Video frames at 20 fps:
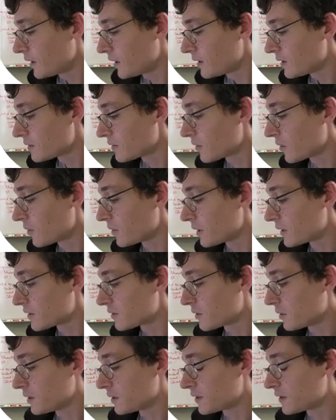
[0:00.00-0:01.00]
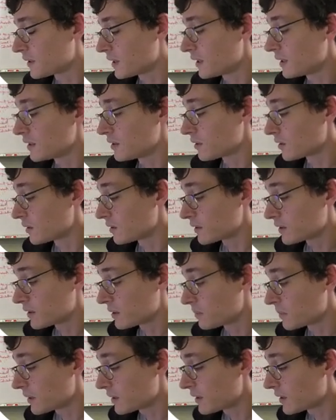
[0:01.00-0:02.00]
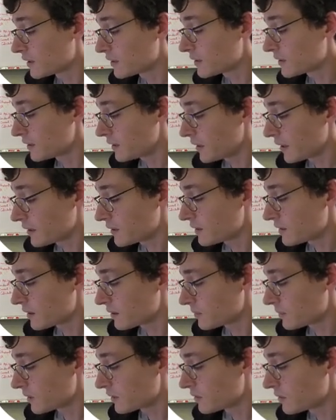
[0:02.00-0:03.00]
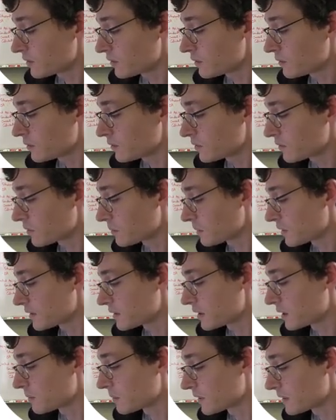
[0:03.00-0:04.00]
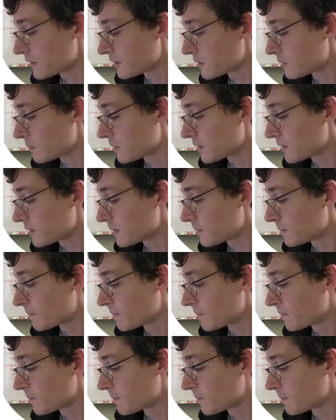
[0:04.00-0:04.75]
So it's going to say, you're going to submit this. Yes, I want to, so I'm going to tap on submit.